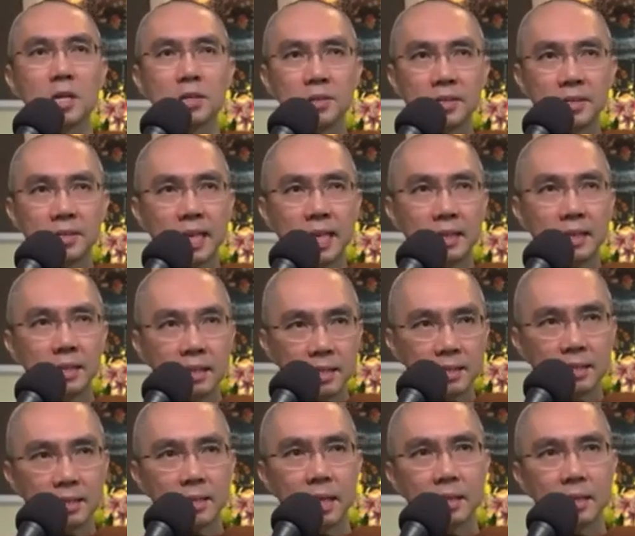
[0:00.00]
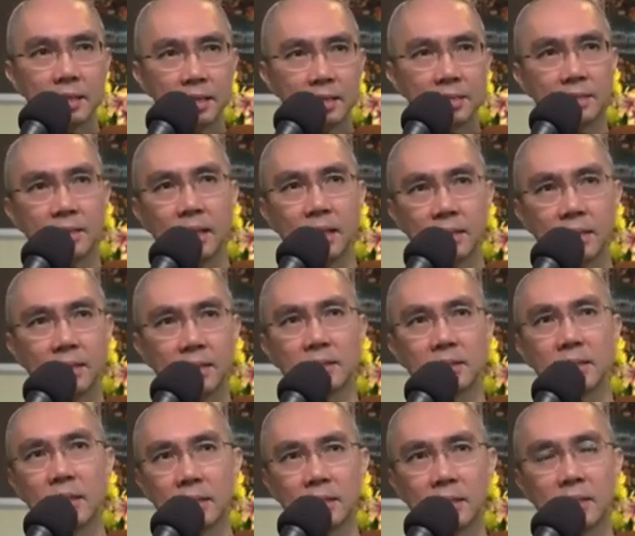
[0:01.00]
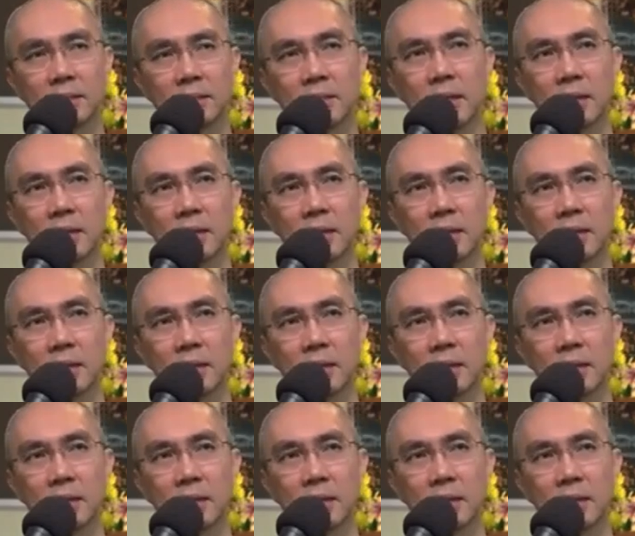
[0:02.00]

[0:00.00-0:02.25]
Sadness, sadness, sadness, sadness,